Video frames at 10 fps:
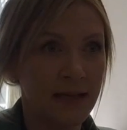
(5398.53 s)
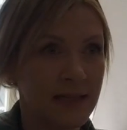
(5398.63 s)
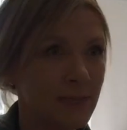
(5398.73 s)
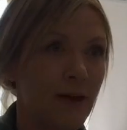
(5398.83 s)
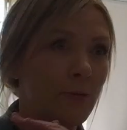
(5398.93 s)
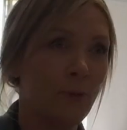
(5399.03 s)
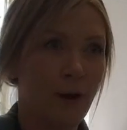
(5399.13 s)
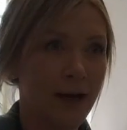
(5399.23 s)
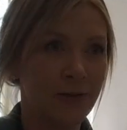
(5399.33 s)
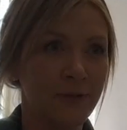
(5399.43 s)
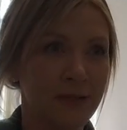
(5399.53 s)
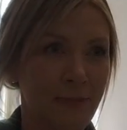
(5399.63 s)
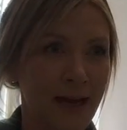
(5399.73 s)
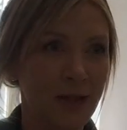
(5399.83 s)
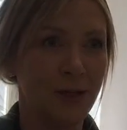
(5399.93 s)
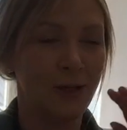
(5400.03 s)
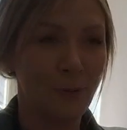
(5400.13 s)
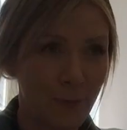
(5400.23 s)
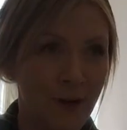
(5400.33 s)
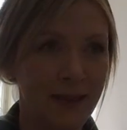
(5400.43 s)
It doesn't matter what I do as a manager.
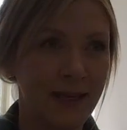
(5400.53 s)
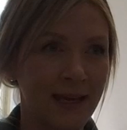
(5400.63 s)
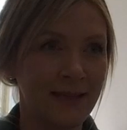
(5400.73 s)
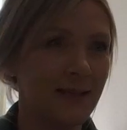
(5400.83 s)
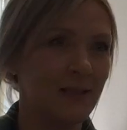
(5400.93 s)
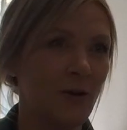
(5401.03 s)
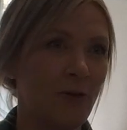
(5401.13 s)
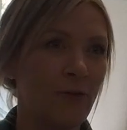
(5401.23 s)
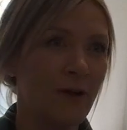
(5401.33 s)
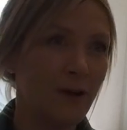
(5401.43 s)
You're the one kicked this off.